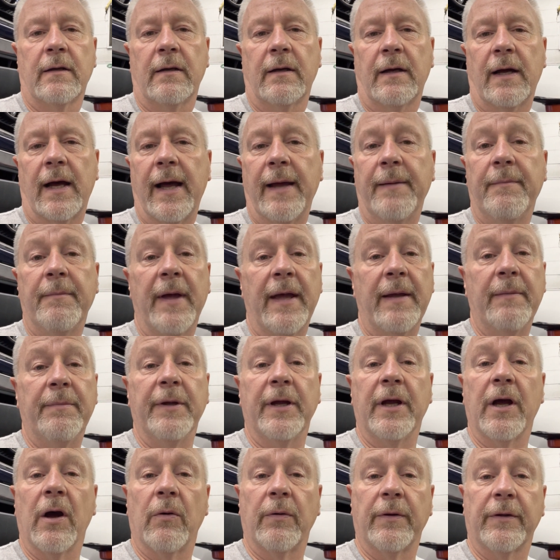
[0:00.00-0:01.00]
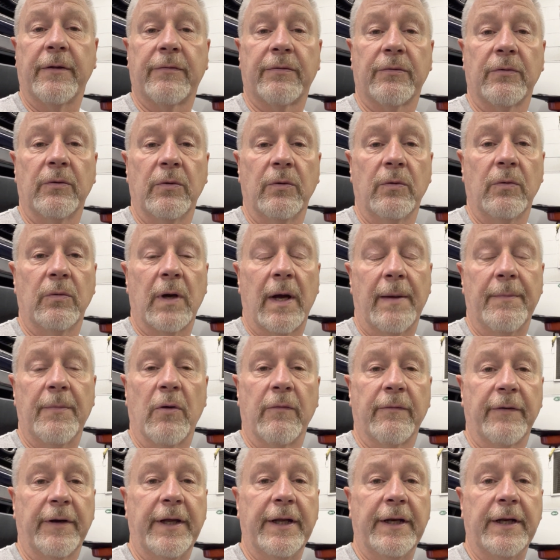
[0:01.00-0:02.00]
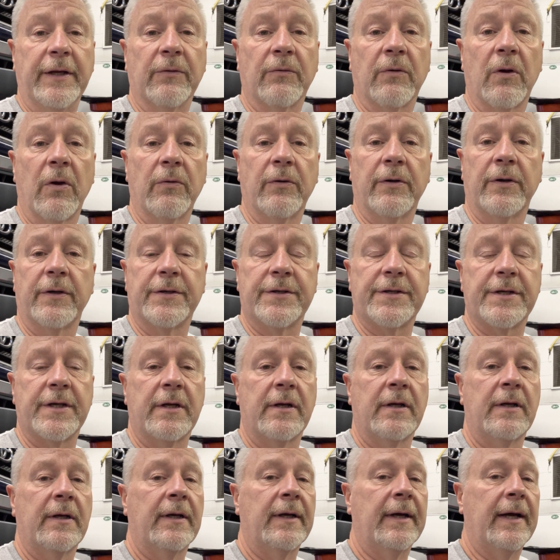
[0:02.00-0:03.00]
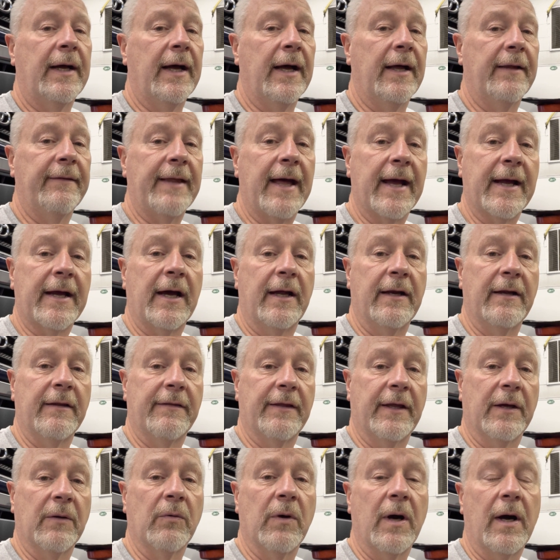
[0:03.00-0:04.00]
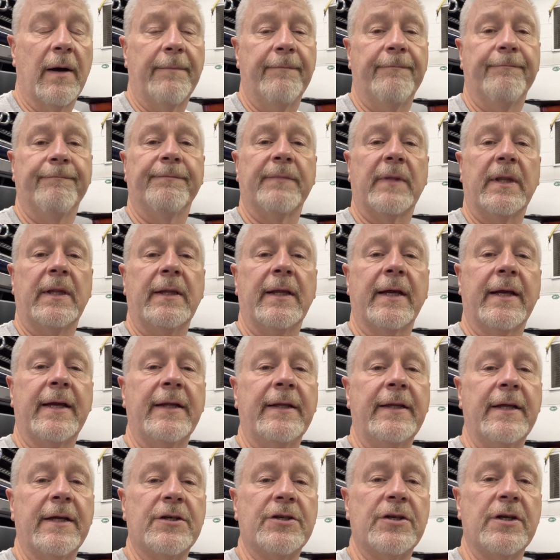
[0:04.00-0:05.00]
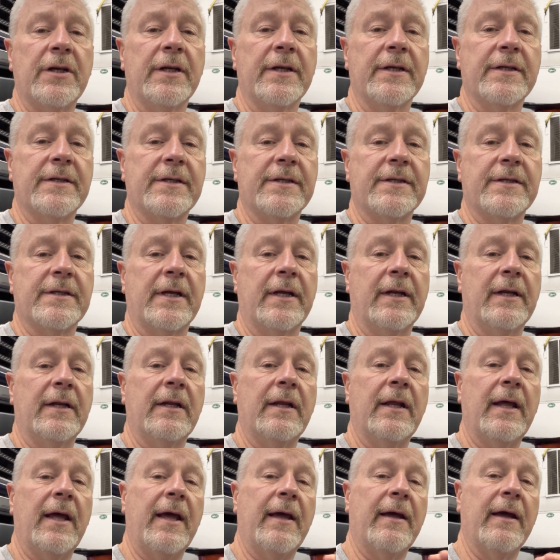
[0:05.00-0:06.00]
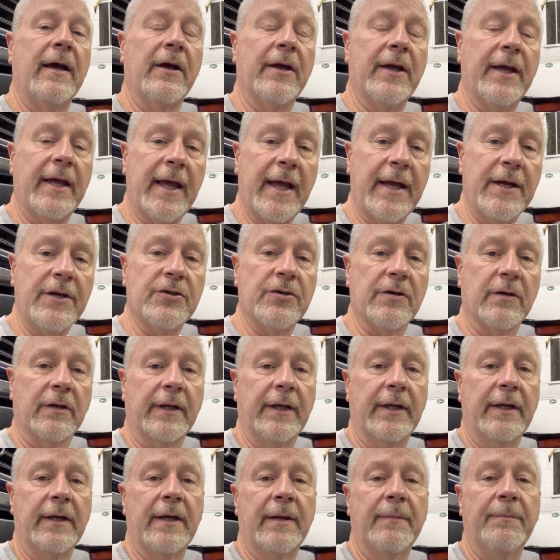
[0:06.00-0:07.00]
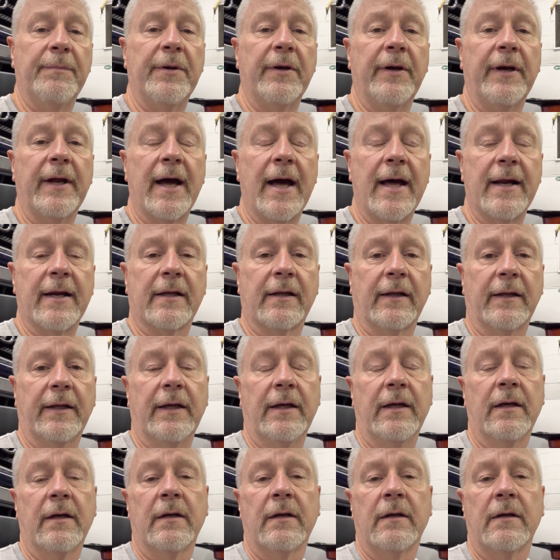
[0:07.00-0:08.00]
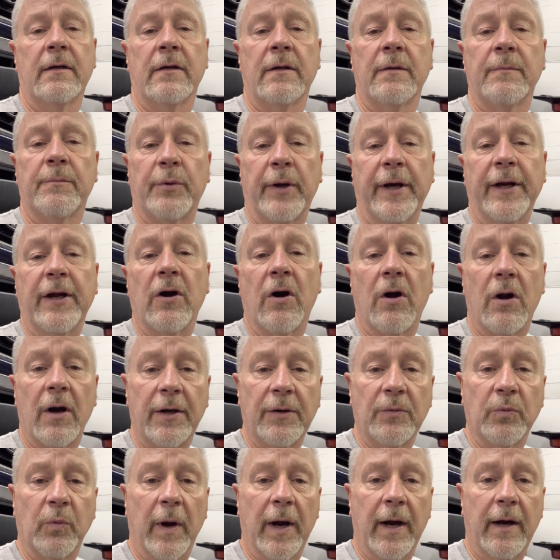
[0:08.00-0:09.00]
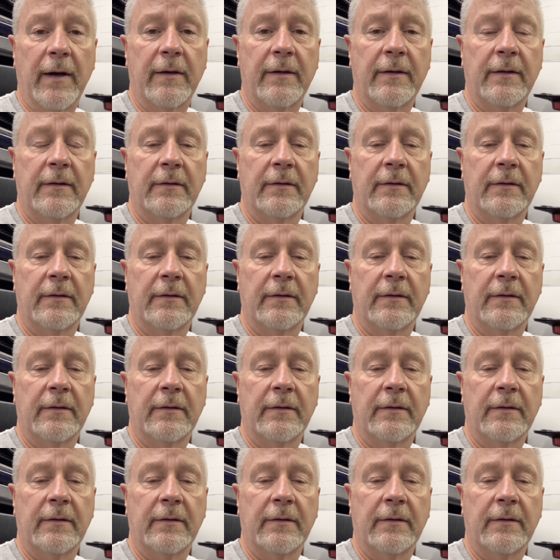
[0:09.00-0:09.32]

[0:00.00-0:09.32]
I may be I'm overheating rotors. That kind of thing. Well, the condition is that occasionally and periodically, brake hardware,